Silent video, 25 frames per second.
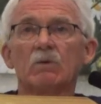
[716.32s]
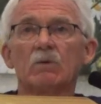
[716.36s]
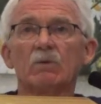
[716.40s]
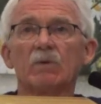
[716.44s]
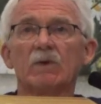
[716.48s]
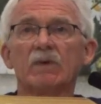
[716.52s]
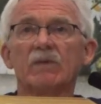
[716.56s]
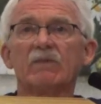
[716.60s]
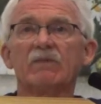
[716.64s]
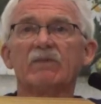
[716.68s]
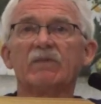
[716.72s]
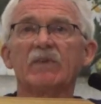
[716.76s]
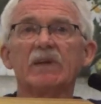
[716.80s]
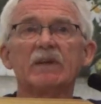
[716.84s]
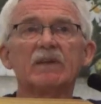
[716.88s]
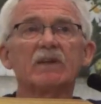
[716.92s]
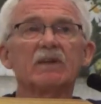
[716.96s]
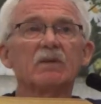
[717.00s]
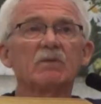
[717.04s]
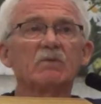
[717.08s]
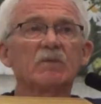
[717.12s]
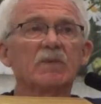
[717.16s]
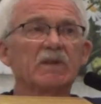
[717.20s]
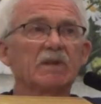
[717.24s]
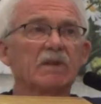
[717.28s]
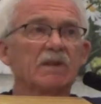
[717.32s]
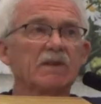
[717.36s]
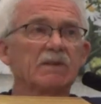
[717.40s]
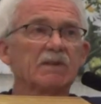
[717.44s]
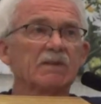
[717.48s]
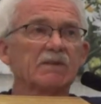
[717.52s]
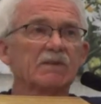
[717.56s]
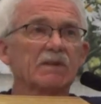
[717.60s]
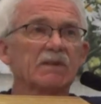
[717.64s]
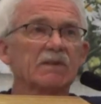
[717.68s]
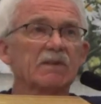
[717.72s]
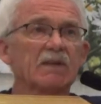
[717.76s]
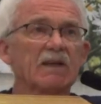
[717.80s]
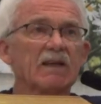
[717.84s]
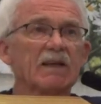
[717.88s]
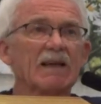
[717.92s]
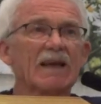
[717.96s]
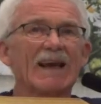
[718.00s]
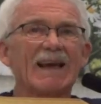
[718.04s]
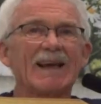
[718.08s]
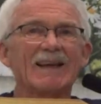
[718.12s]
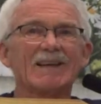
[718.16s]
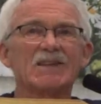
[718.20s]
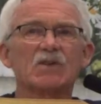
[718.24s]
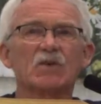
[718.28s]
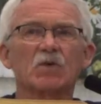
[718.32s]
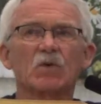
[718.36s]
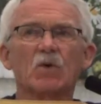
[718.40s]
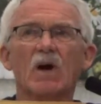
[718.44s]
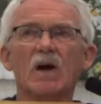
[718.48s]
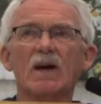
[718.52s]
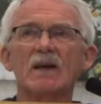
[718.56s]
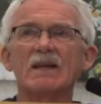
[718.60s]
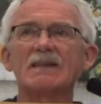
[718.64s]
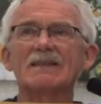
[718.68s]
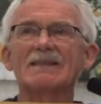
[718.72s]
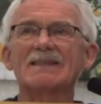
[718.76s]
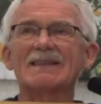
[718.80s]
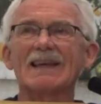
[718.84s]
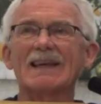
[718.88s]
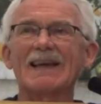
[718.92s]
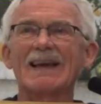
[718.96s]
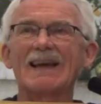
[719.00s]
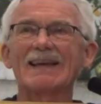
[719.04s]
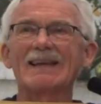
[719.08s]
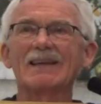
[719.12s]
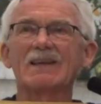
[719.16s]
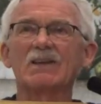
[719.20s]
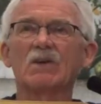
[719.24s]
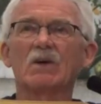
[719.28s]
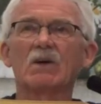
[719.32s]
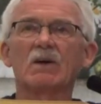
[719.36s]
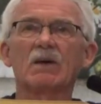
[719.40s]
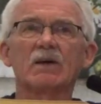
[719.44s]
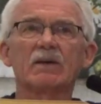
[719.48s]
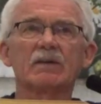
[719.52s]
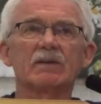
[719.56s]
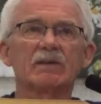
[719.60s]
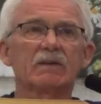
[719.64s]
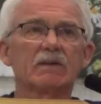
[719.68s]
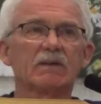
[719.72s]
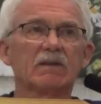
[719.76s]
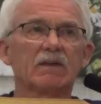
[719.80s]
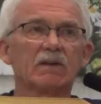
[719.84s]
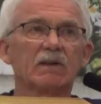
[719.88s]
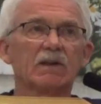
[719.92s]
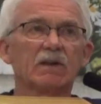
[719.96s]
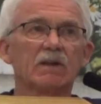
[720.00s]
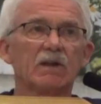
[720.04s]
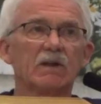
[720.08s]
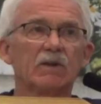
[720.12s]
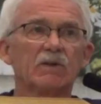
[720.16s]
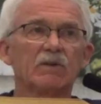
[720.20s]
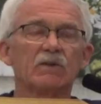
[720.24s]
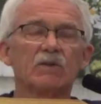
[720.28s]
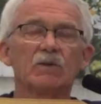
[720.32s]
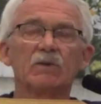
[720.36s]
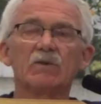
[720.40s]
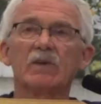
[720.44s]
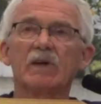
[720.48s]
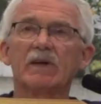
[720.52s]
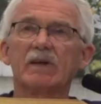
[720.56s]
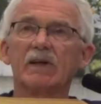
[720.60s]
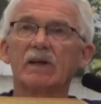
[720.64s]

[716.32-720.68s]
with Vietnamese trying to hang on to the